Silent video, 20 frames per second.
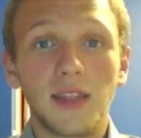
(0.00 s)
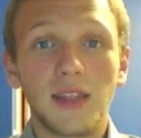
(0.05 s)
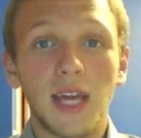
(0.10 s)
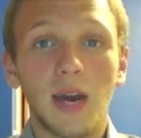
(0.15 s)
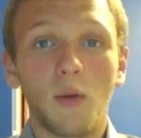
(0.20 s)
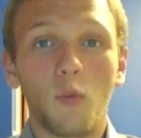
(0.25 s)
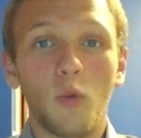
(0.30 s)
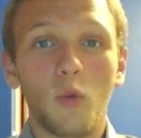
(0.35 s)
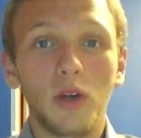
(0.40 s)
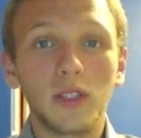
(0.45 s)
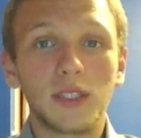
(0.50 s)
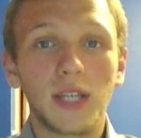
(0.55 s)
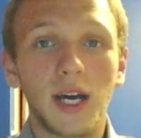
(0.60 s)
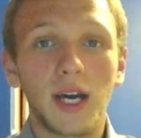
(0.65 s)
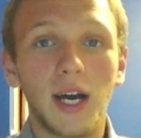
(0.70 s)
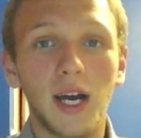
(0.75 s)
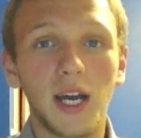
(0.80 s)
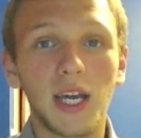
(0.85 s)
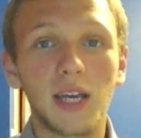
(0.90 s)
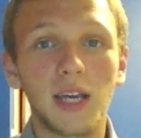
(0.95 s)
At one
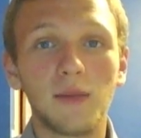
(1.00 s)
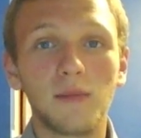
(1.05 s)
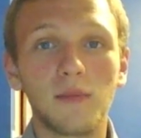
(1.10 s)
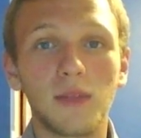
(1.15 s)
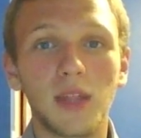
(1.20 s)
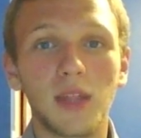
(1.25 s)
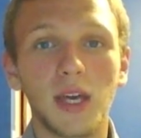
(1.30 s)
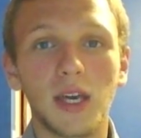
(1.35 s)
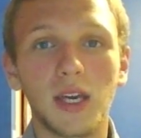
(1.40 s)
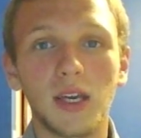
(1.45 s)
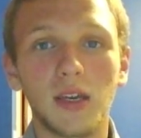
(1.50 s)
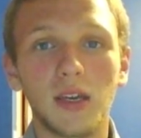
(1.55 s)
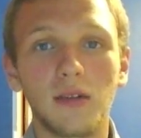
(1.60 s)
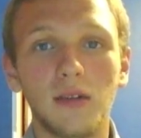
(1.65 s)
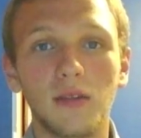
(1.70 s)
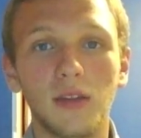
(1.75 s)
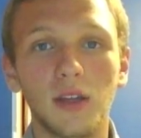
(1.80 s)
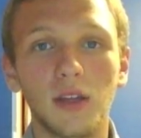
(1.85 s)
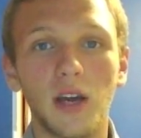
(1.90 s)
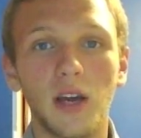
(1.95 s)
time, the
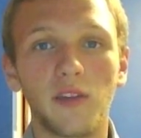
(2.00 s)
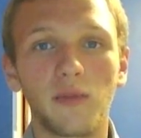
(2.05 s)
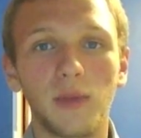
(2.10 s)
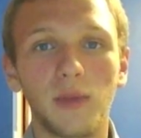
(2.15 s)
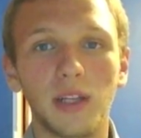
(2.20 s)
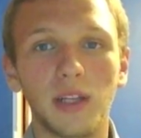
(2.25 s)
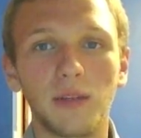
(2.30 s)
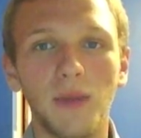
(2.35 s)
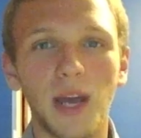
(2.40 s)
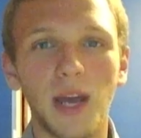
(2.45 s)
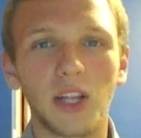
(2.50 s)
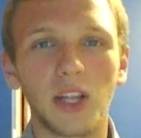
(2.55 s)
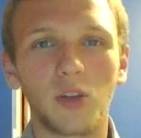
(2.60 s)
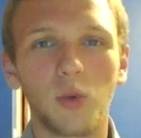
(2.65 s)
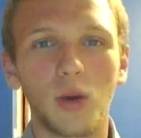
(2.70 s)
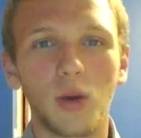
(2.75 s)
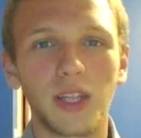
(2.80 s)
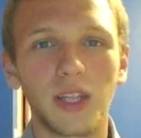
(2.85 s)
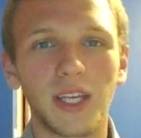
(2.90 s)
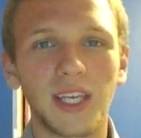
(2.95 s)
government made it to
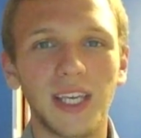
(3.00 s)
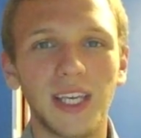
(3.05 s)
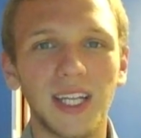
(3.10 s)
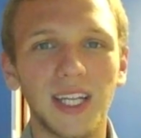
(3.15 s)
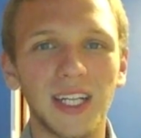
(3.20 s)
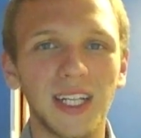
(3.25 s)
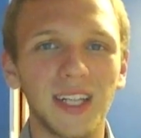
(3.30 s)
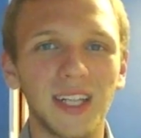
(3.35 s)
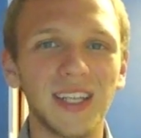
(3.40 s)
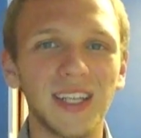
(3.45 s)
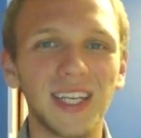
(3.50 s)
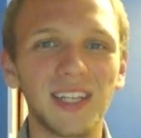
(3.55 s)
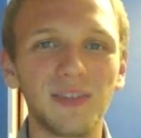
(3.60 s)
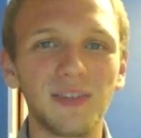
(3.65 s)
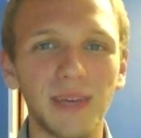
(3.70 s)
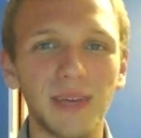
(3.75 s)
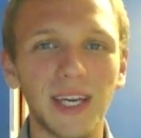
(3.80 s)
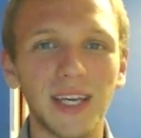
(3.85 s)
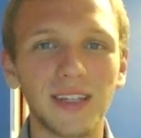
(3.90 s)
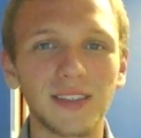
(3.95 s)
where they can get a
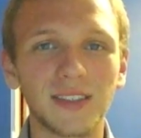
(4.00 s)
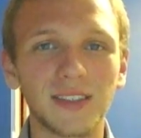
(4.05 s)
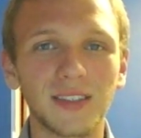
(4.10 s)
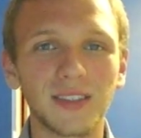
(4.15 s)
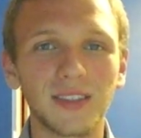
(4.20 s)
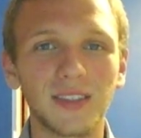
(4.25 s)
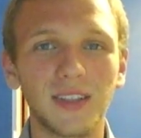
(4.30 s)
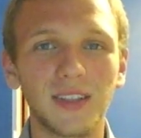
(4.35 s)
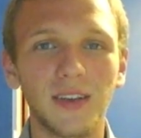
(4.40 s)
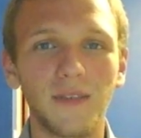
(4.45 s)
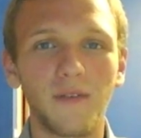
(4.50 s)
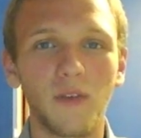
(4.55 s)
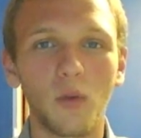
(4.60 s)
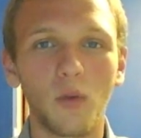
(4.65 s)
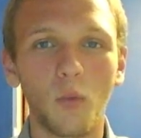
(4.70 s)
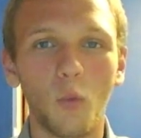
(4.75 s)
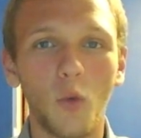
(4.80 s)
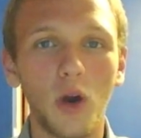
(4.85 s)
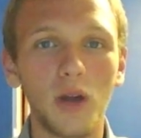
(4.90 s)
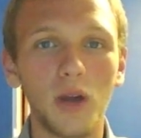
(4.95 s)
little bit for
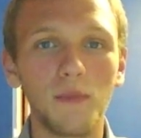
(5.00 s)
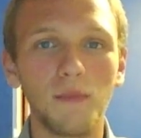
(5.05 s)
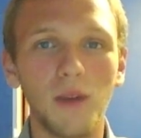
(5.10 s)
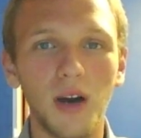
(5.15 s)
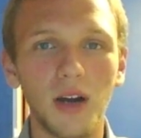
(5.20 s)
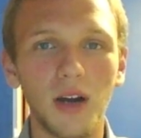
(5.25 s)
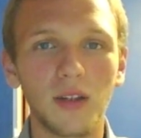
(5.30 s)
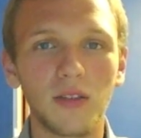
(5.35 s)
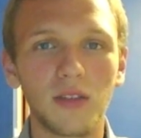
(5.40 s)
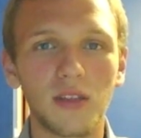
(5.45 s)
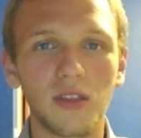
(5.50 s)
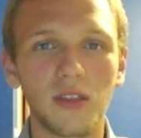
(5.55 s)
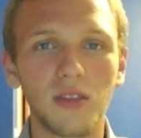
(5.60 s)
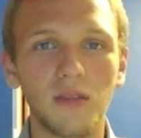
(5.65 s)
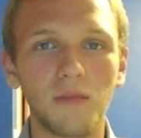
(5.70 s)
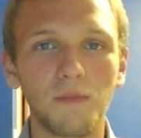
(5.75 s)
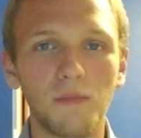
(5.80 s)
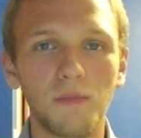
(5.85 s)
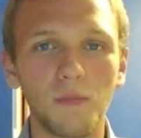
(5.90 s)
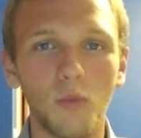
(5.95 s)
1
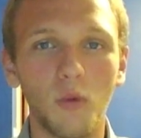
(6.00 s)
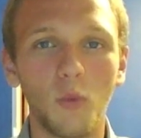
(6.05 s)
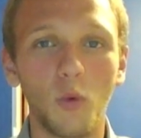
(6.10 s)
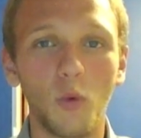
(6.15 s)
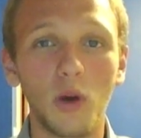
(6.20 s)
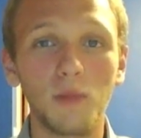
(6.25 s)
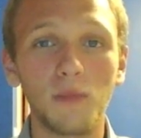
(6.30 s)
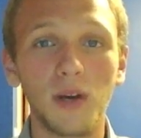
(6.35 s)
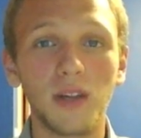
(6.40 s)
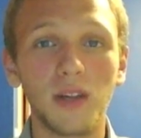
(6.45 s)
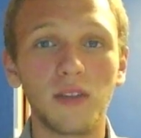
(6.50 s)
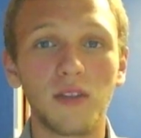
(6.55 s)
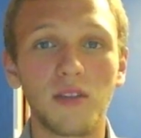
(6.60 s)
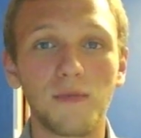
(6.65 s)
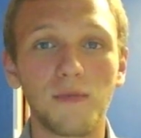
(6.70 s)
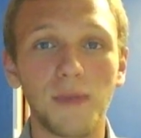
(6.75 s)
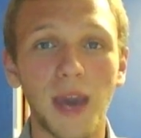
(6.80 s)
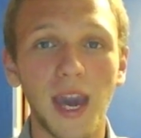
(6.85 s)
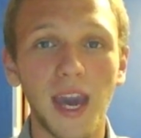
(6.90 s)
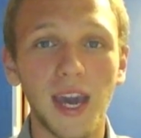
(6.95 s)

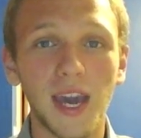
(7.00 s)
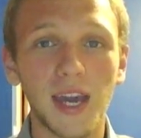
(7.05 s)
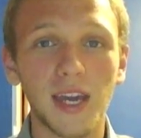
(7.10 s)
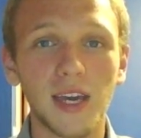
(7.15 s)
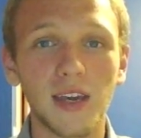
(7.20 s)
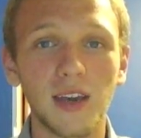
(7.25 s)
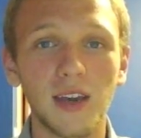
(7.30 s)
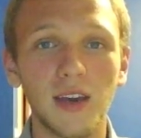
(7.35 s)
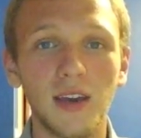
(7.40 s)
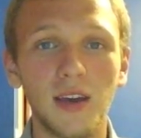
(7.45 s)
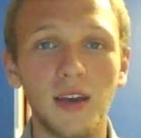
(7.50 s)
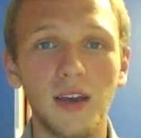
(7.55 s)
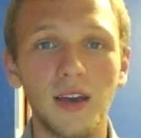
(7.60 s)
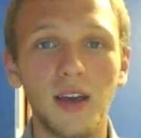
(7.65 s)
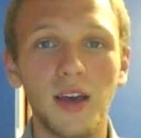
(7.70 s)
month's pay,